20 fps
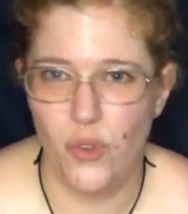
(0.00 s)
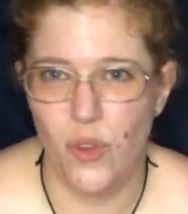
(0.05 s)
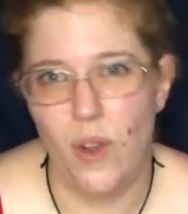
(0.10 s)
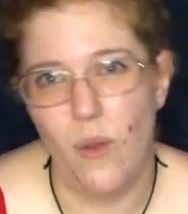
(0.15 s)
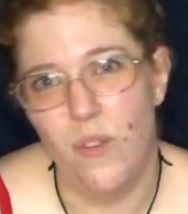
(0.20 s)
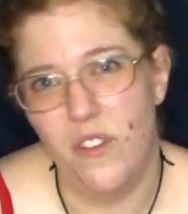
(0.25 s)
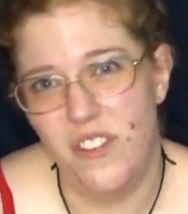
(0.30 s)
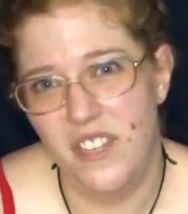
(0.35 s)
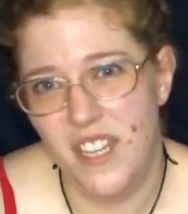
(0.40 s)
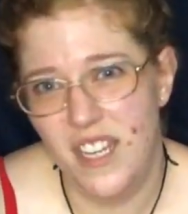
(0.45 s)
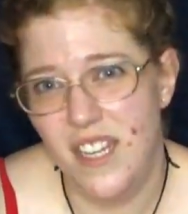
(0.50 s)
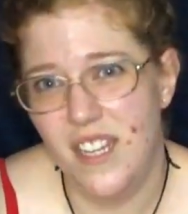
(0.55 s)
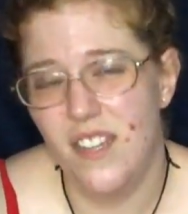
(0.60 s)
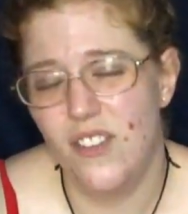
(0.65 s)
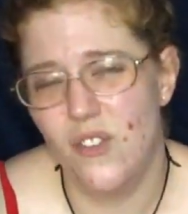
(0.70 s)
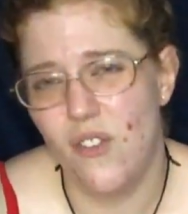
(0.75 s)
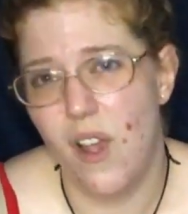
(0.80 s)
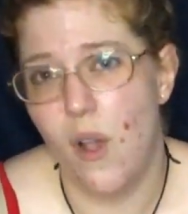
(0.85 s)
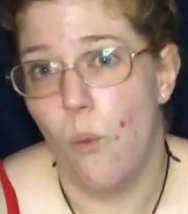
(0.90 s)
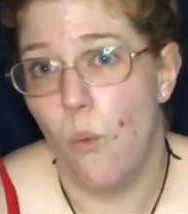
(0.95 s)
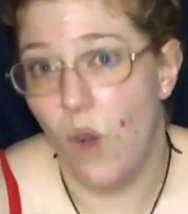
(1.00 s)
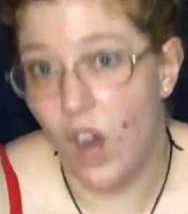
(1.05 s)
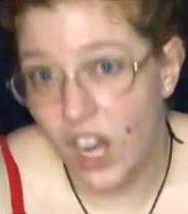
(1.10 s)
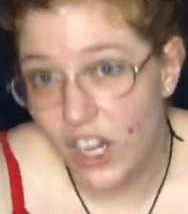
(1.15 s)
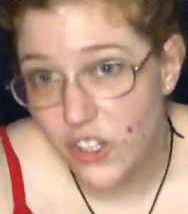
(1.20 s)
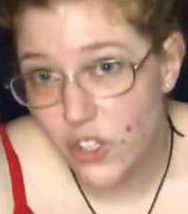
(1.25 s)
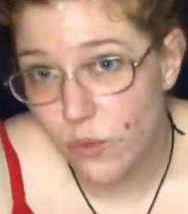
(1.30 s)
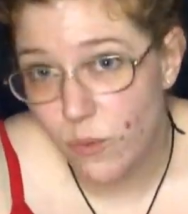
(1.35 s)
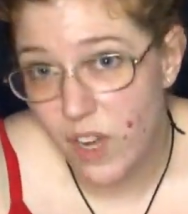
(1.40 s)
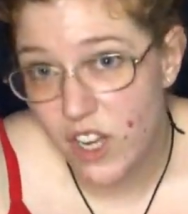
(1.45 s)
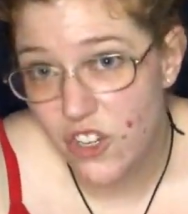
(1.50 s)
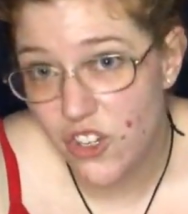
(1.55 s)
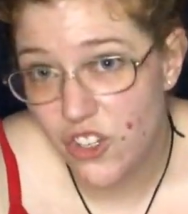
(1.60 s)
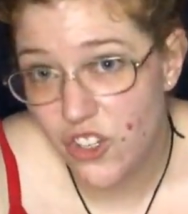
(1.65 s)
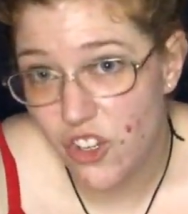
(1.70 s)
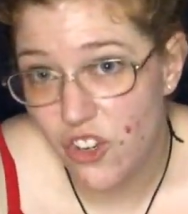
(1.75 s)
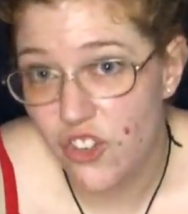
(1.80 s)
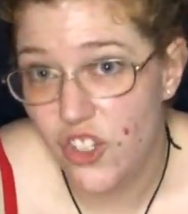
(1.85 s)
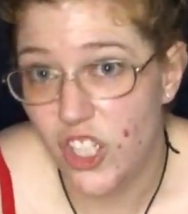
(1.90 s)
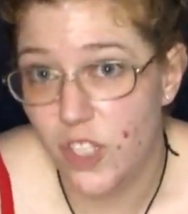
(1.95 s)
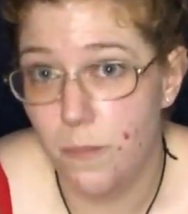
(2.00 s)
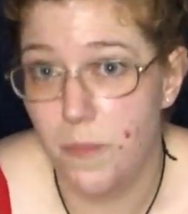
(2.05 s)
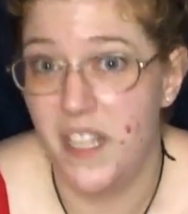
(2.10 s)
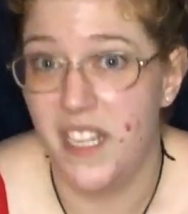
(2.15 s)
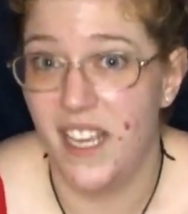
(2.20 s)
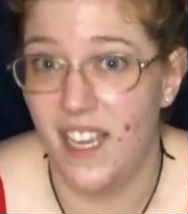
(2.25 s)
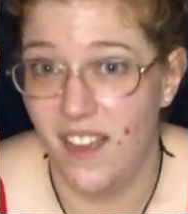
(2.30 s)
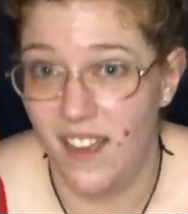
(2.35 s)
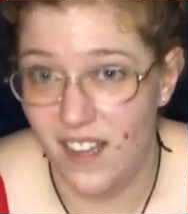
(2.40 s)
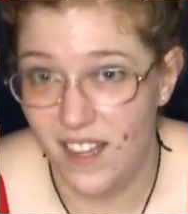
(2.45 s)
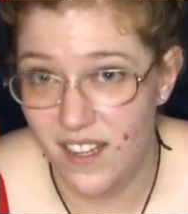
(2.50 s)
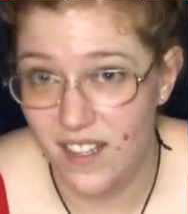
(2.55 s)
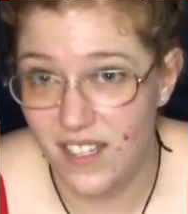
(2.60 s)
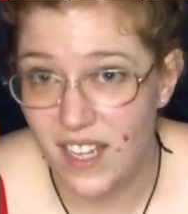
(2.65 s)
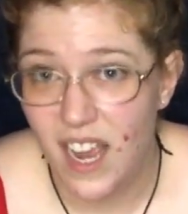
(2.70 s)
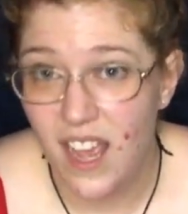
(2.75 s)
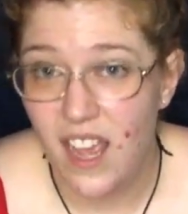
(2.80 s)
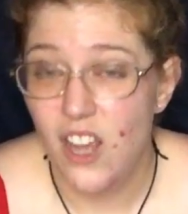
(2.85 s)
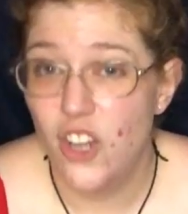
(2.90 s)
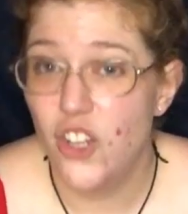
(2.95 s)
Do I want to register just because?